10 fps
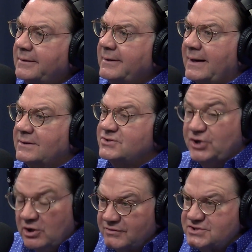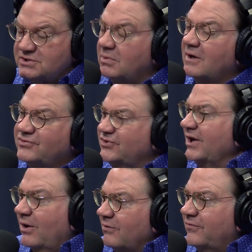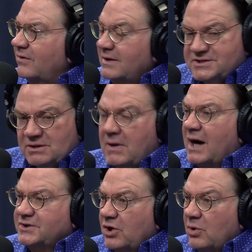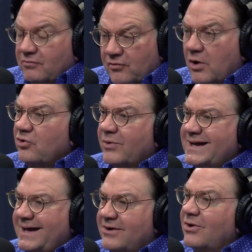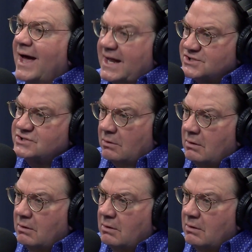and service above self is the motto of Rotary International.